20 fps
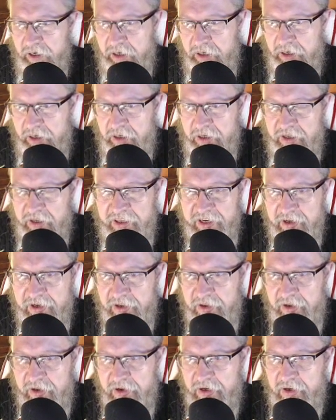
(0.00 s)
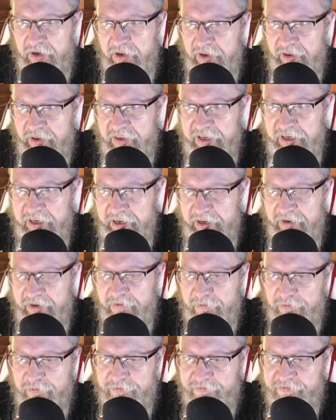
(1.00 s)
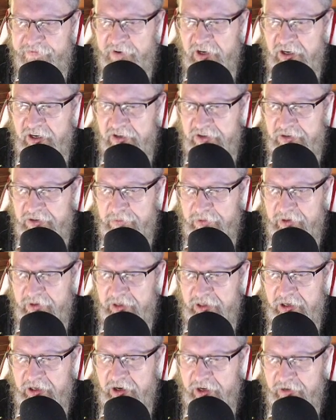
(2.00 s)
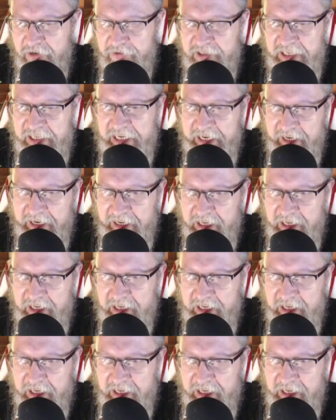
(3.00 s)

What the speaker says: Now that first in kind of key